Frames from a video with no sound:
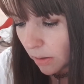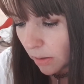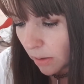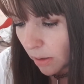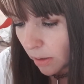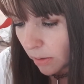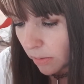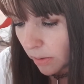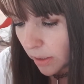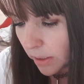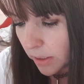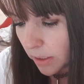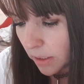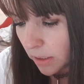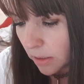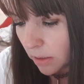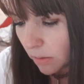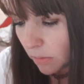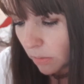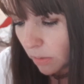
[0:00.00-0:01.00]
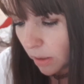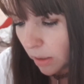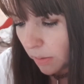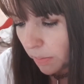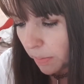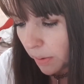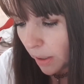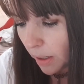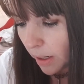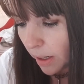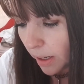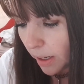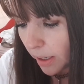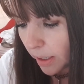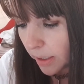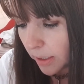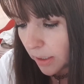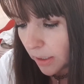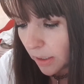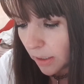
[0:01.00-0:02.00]
are ready to
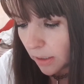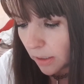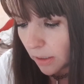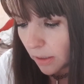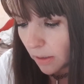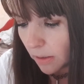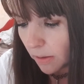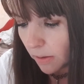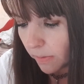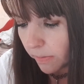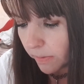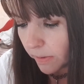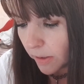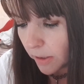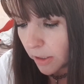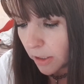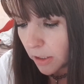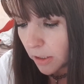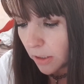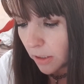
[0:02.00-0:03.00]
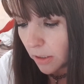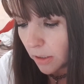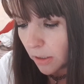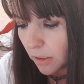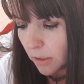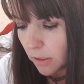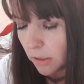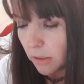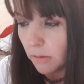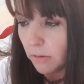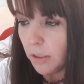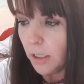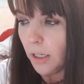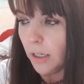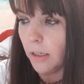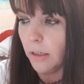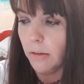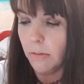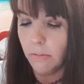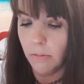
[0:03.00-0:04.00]
reapply your fresh new
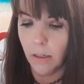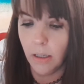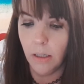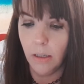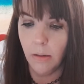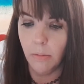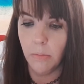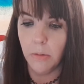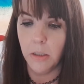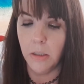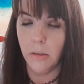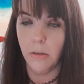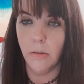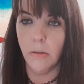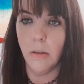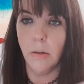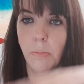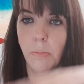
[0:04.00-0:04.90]
tan. Right, I'm just going to